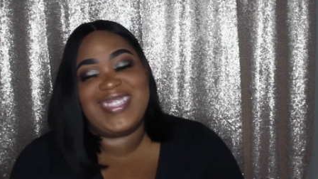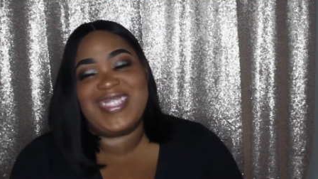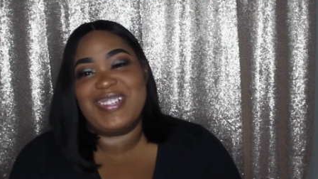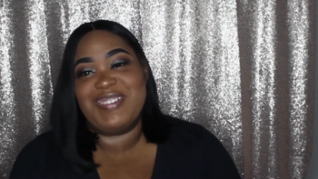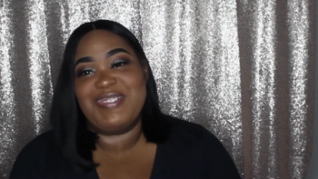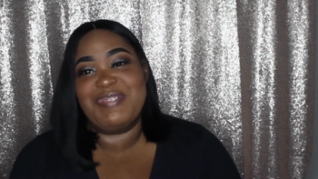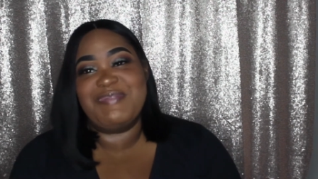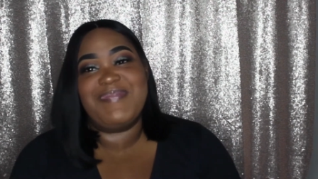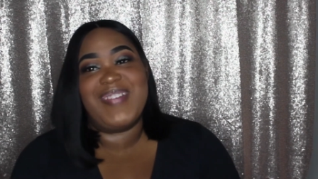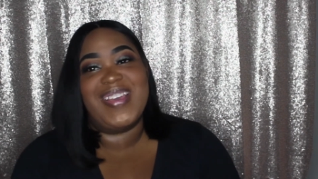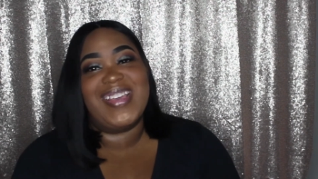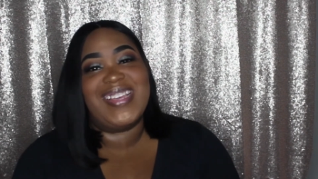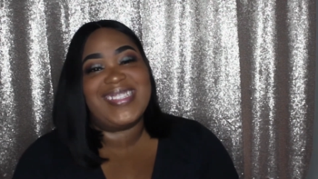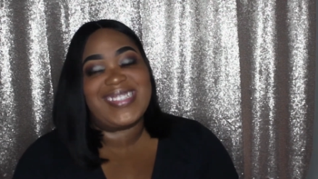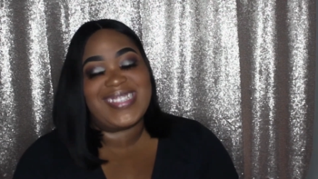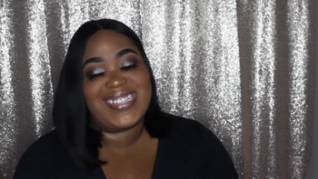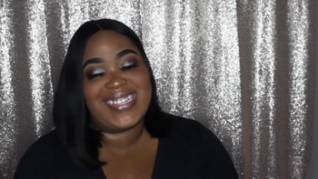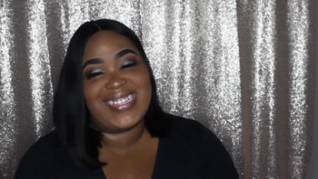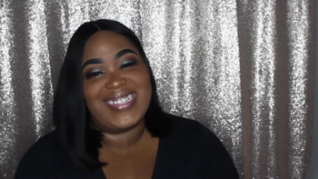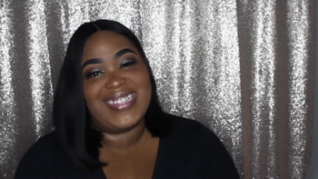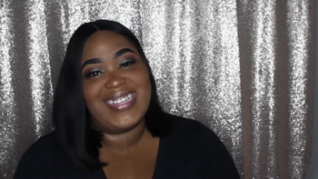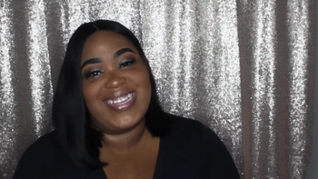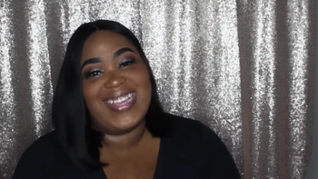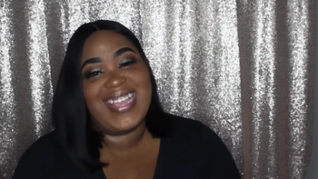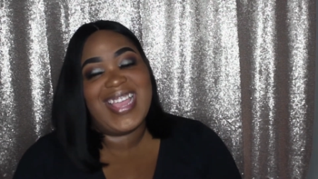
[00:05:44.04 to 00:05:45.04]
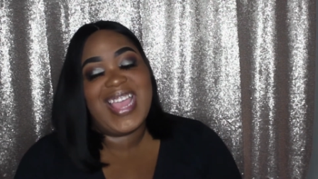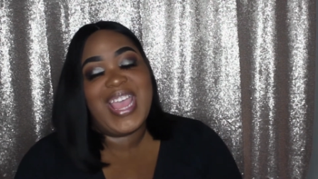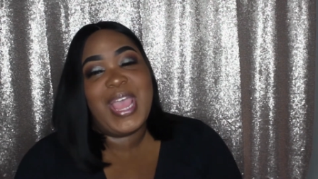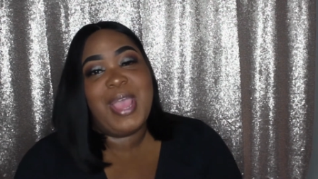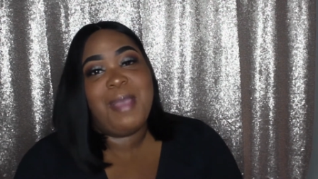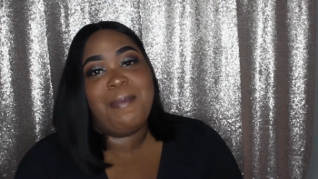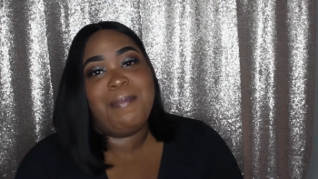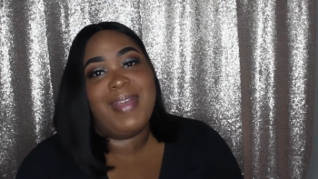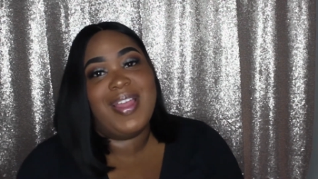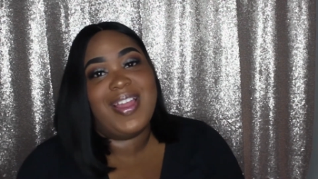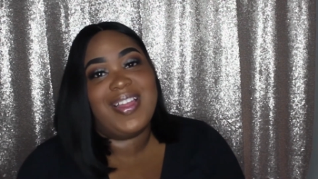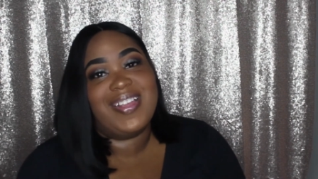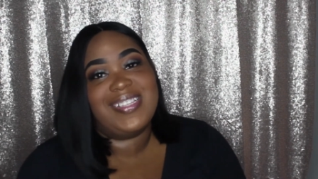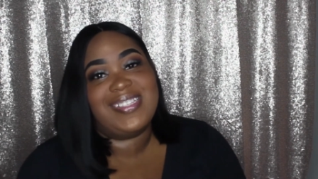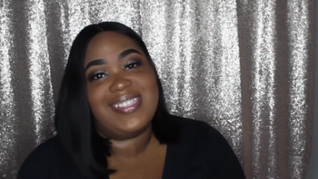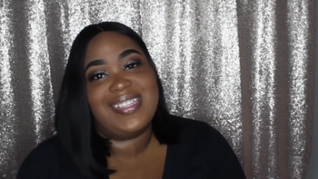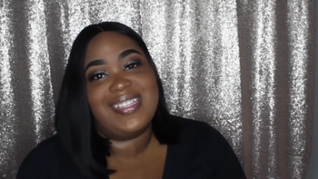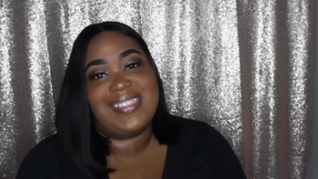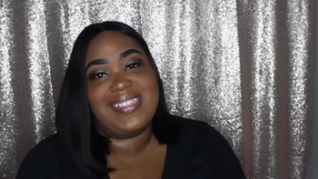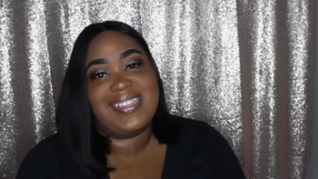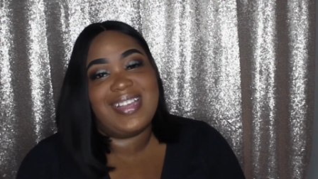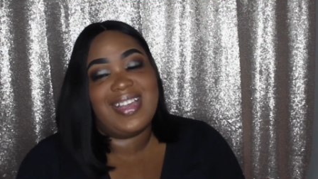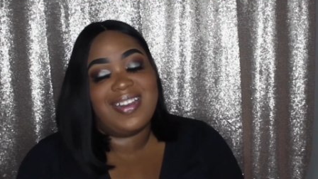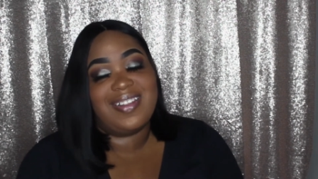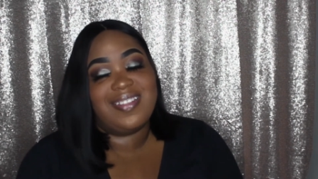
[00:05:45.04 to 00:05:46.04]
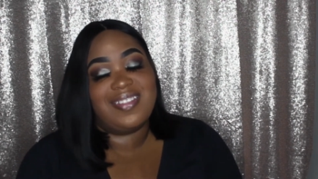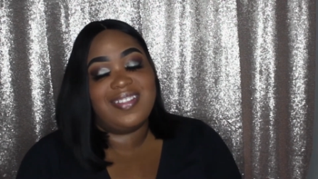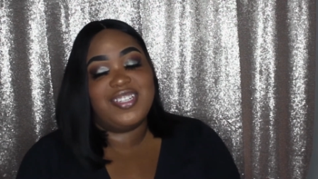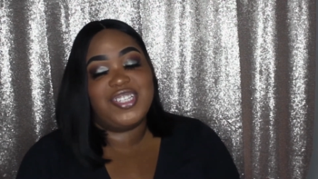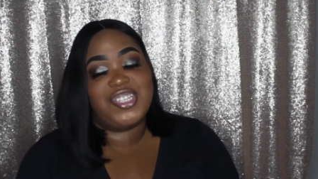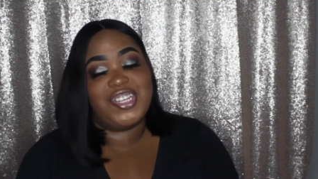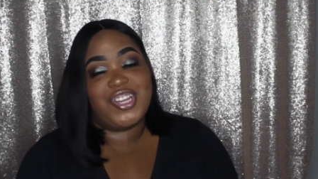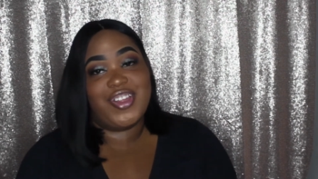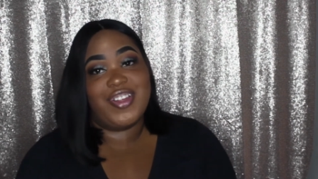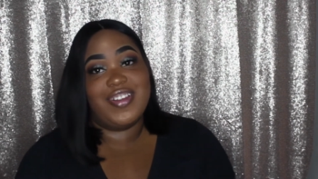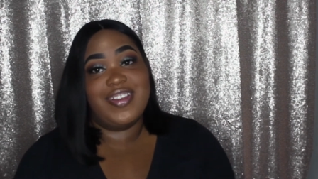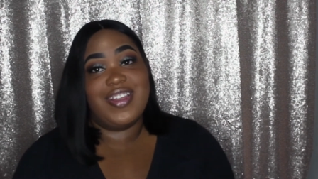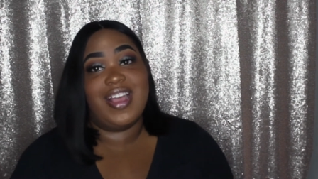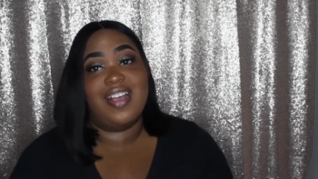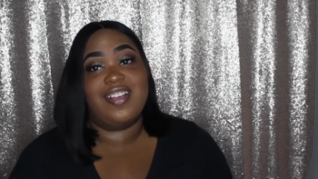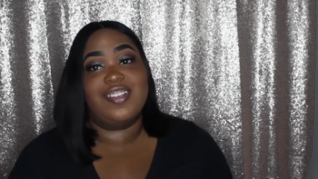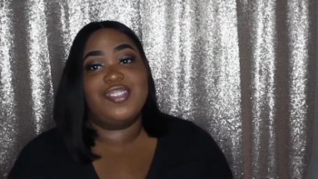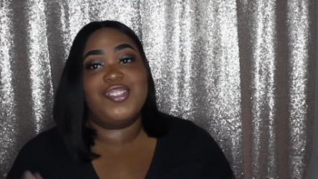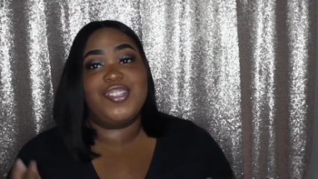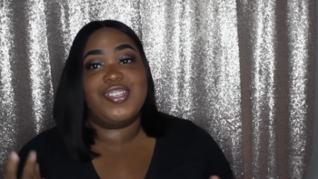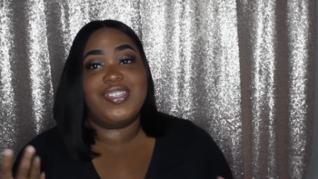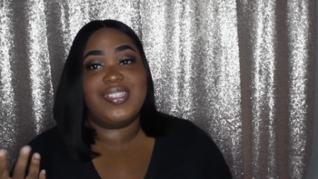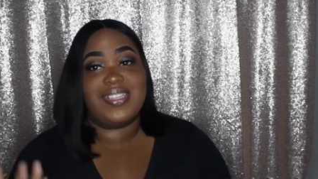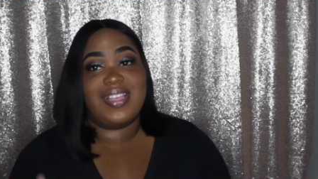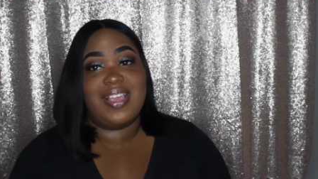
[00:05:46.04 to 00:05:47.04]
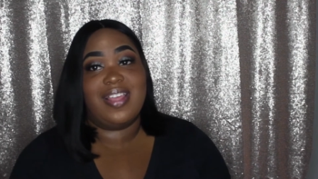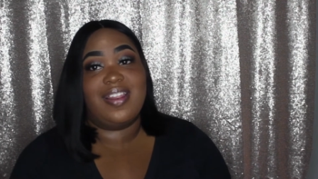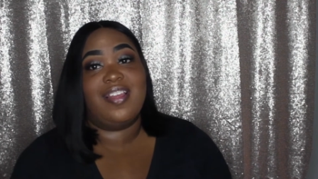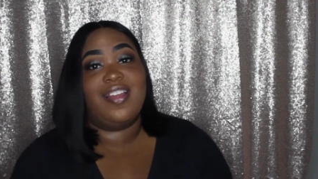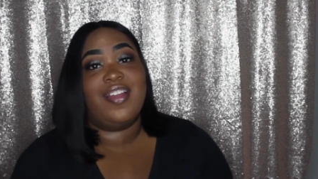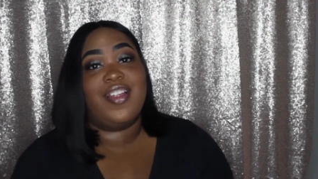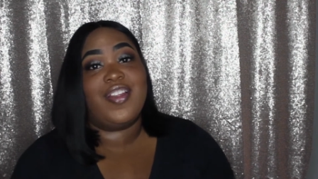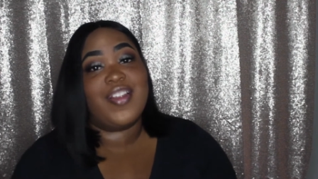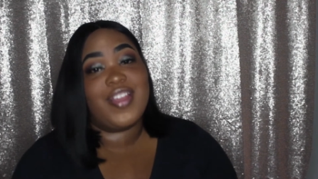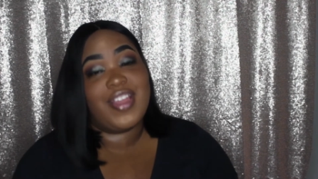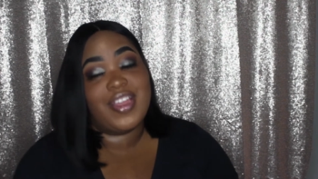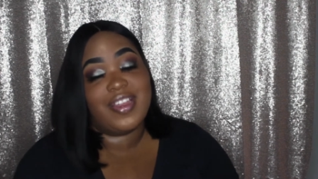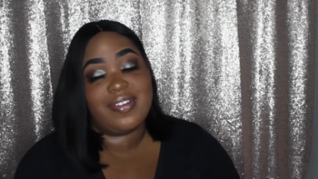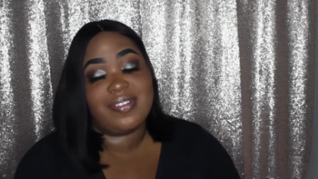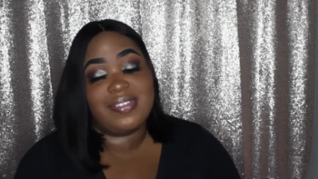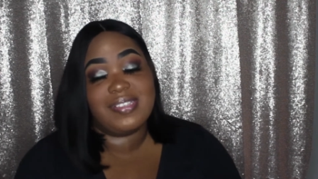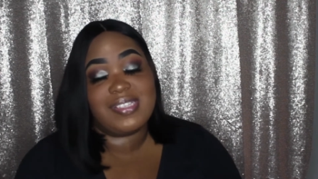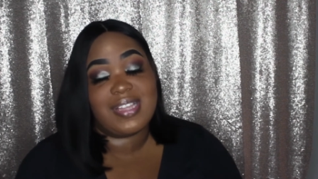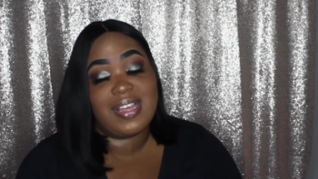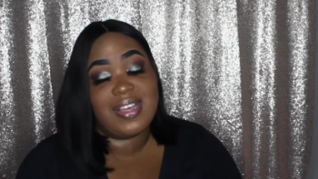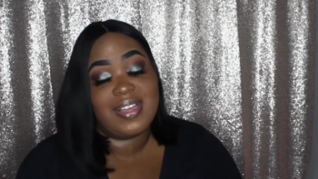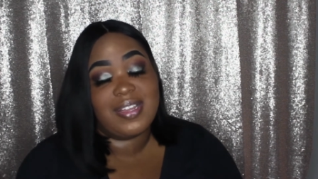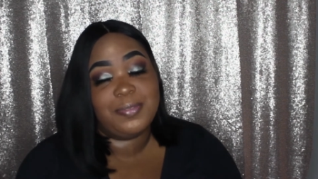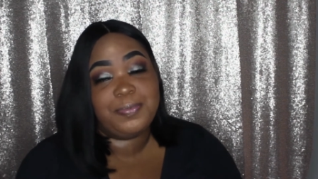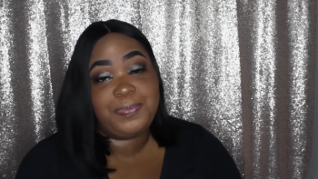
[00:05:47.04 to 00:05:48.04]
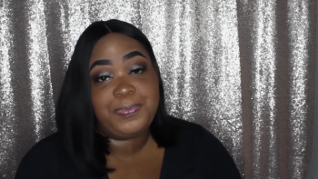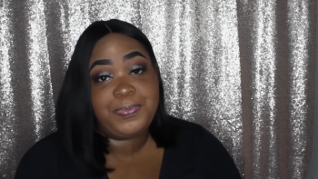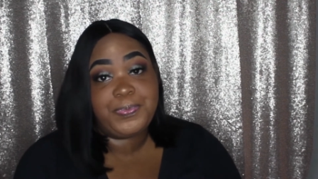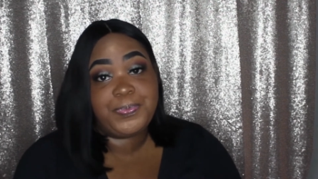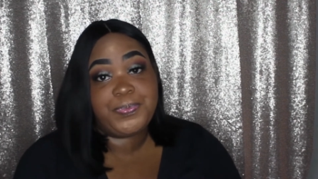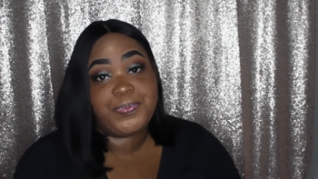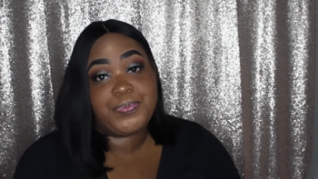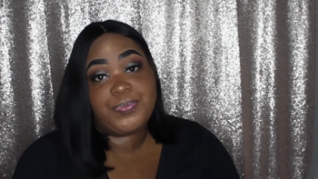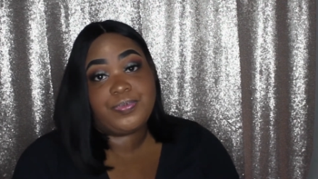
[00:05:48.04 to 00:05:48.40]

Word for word: So basically, Paris sits down in the chair. Now she's getting her hair done.